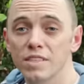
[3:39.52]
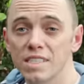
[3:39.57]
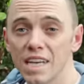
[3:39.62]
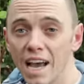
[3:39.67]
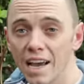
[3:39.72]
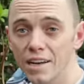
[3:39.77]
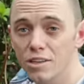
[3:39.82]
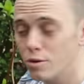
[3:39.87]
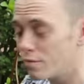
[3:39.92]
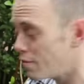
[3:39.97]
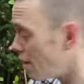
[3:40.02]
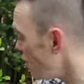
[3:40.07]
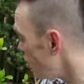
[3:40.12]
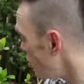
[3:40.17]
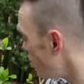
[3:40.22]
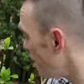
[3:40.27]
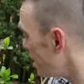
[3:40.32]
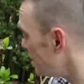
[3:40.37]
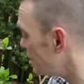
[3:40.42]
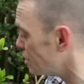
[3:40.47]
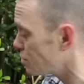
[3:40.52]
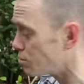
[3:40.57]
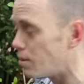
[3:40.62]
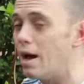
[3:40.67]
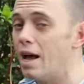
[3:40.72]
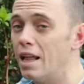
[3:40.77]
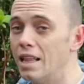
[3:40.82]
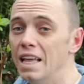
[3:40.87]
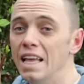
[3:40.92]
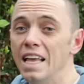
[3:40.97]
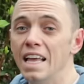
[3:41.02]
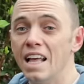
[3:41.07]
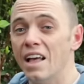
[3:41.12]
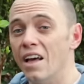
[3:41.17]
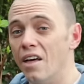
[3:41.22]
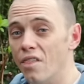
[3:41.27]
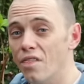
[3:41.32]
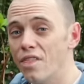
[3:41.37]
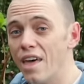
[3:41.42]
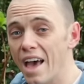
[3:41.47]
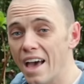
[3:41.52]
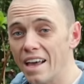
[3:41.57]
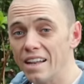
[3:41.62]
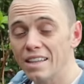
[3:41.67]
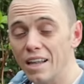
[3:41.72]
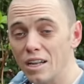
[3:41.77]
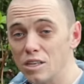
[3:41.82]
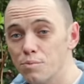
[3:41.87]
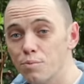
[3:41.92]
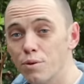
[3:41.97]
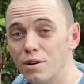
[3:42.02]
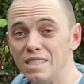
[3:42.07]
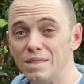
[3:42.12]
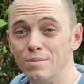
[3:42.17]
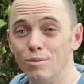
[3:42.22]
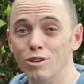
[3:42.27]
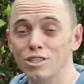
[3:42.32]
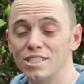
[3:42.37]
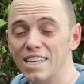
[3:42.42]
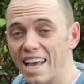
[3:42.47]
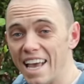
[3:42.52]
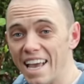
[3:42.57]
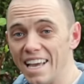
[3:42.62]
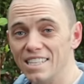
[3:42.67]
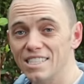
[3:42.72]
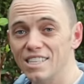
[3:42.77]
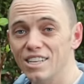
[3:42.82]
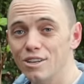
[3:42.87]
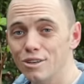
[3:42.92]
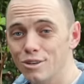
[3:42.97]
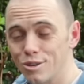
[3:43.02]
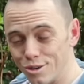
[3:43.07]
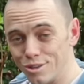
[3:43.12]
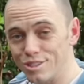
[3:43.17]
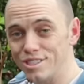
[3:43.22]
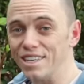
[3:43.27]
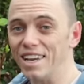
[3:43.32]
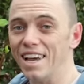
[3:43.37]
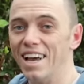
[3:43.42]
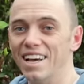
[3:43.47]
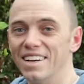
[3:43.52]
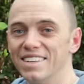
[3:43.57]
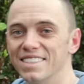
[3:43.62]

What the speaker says: a tidy up around the base as well, and then that's pretty much it. Good to go.